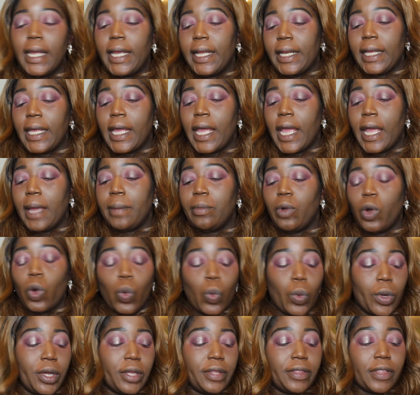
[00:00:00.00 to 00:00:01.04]
It
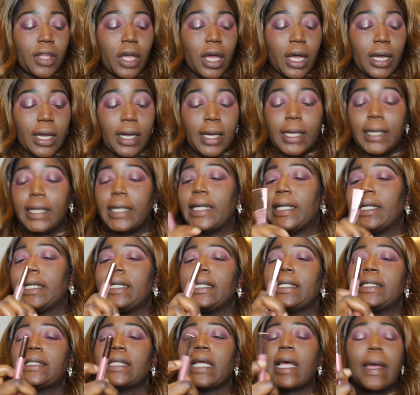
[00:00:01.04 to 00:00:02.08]
came with a
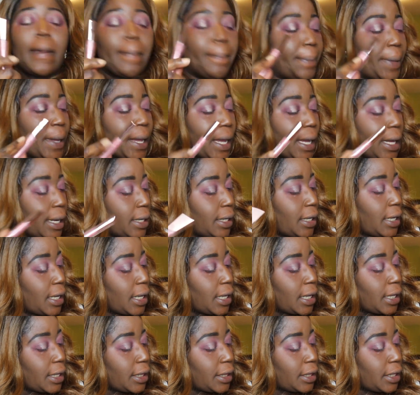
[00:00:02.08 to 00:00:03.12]
glitter pen.
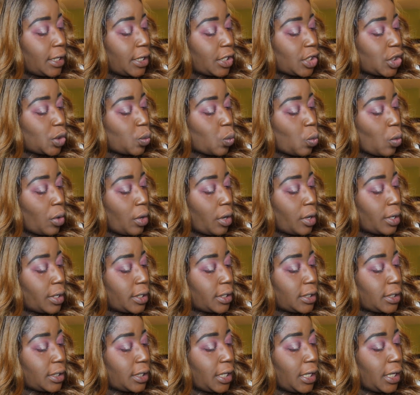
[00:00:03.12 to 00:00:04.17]
This
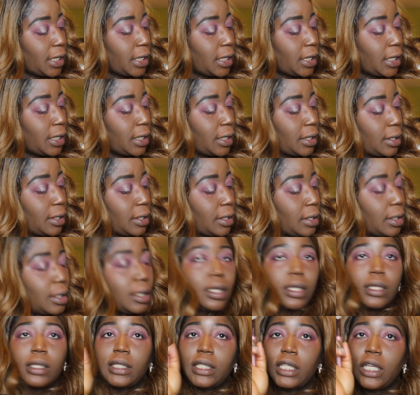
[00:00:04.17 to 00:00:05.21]
was the
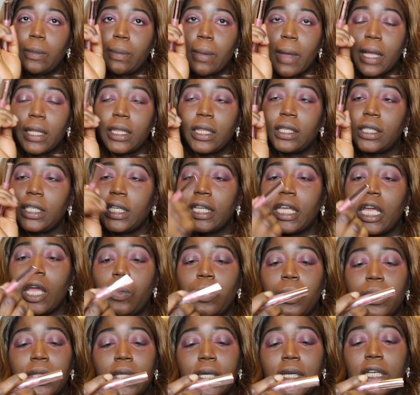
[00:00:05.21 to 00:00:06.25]
tip. It
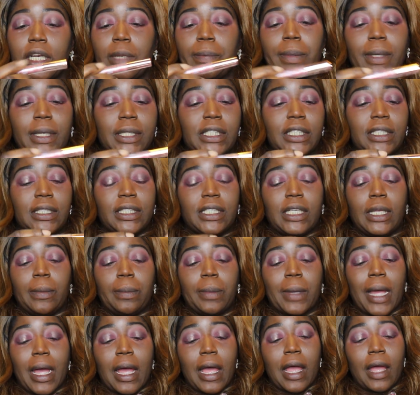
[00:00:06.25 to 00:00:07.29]
came with a glitter tip
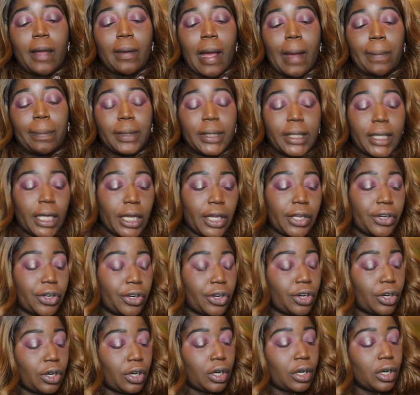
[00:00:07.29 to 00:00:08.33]

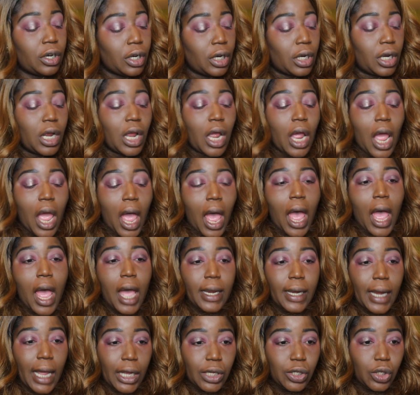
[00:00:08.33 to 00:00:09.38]
applicator,
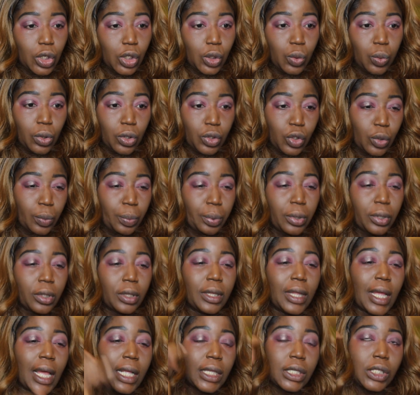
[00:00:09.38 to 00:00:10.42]
and I just want to
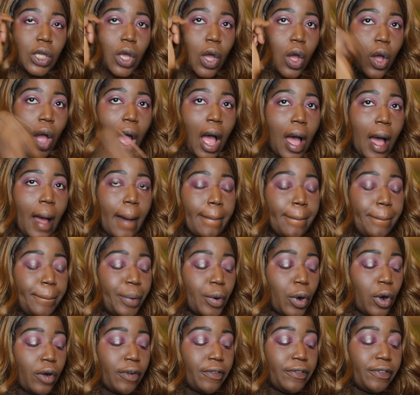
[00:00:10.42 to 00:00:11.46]
put that
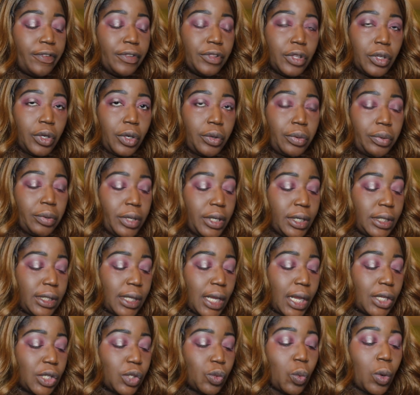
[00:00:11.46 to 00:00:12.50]
above the crease
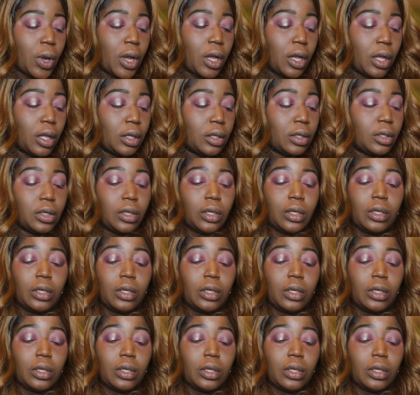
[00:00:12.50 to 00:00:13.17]
as well,